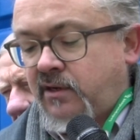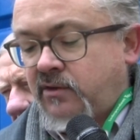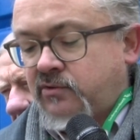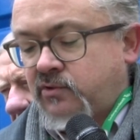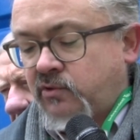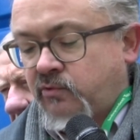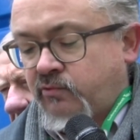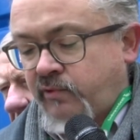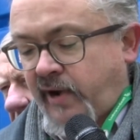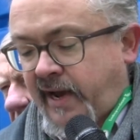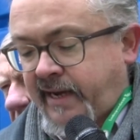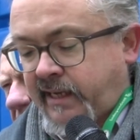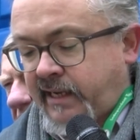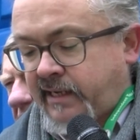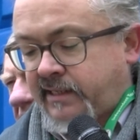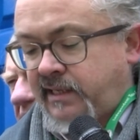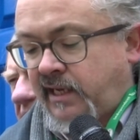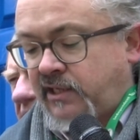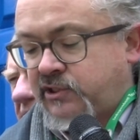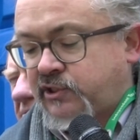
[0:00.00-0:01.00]
the
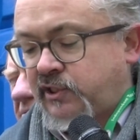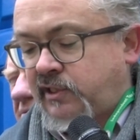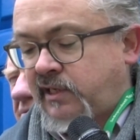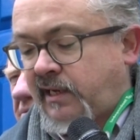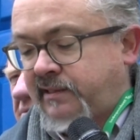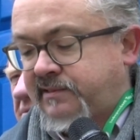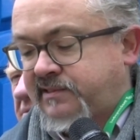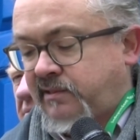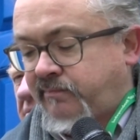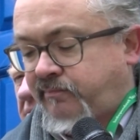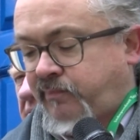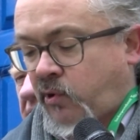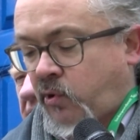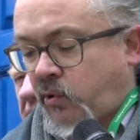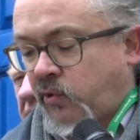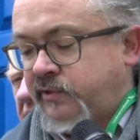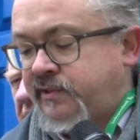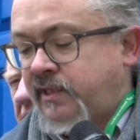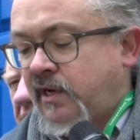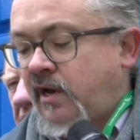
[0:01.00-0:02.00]
recognition and
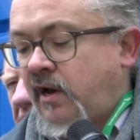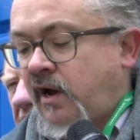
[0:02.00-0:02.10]
support